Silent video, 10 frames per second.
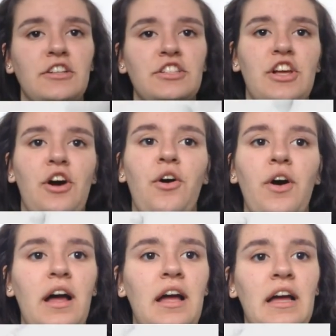so
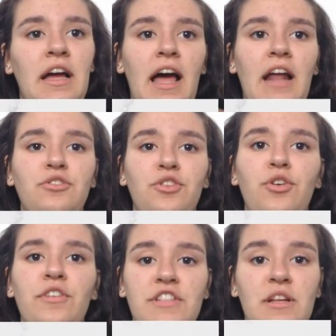I don't
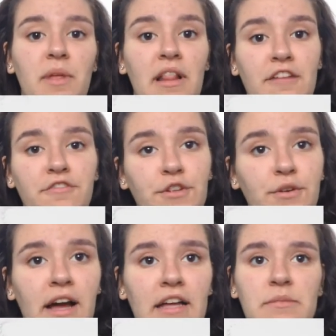know if it's gonna be loud for you
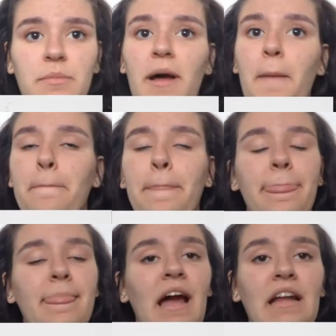guys, but
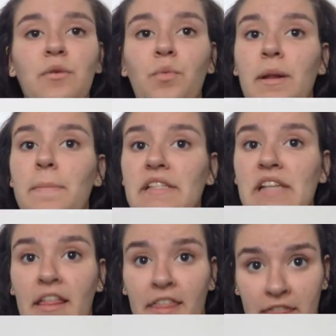I didn't want to miss
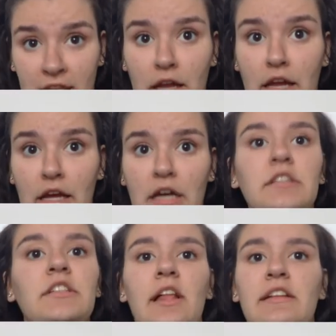a thing.
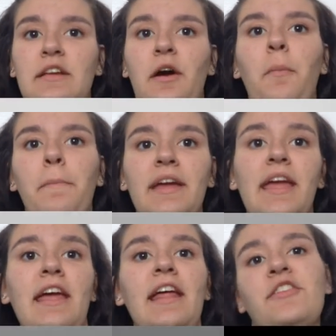So let's go. Big
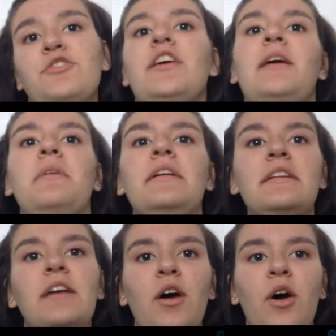Hit Entertainment.
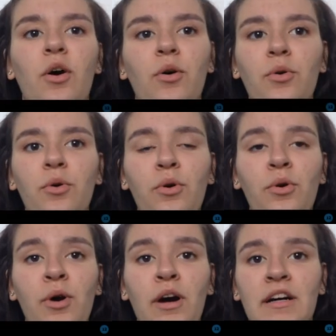
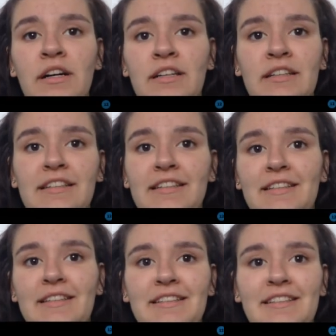Woo!
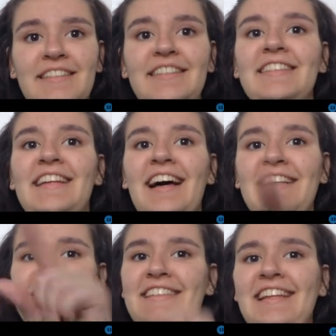
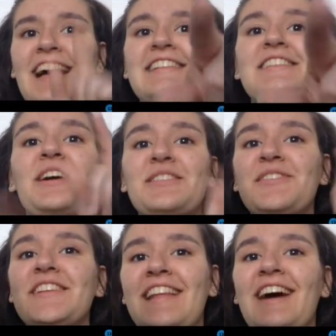Yes, that
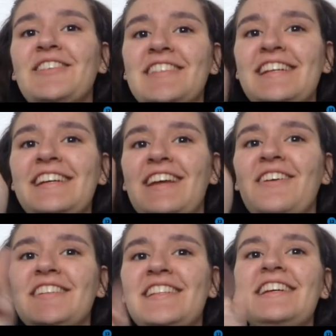was it.
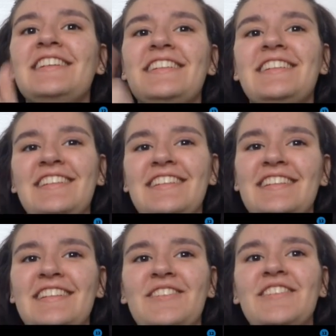
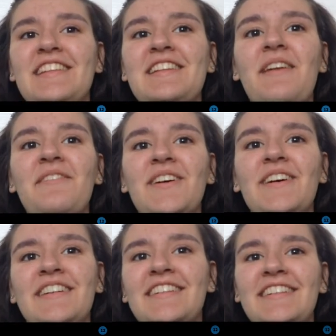That was the
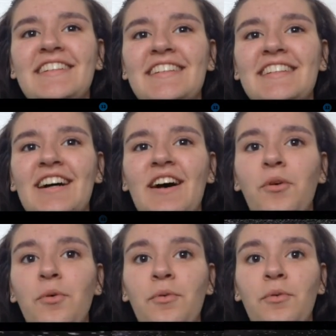number. Oh,